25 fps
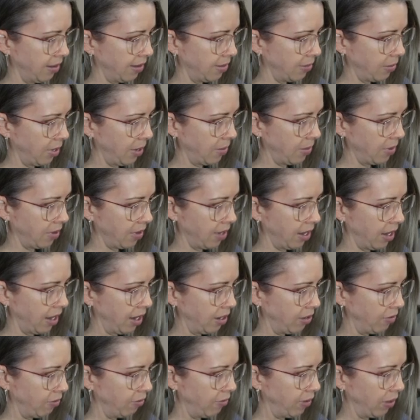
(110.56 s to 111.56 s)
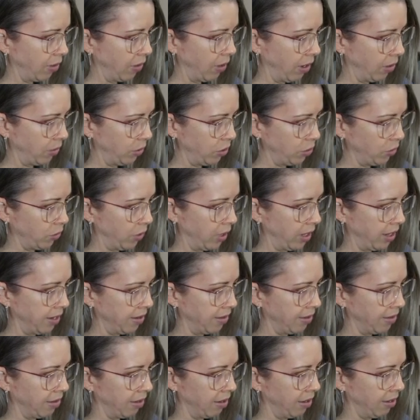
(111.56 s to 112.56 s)
Sometimes it's hard to figure out which one
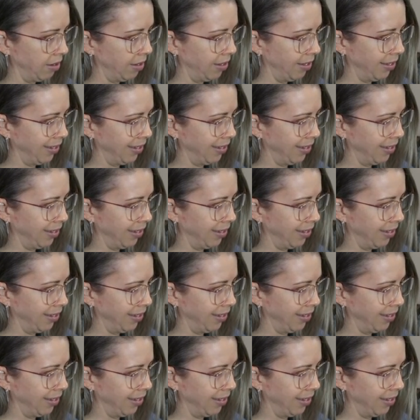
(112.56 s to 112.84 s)
is the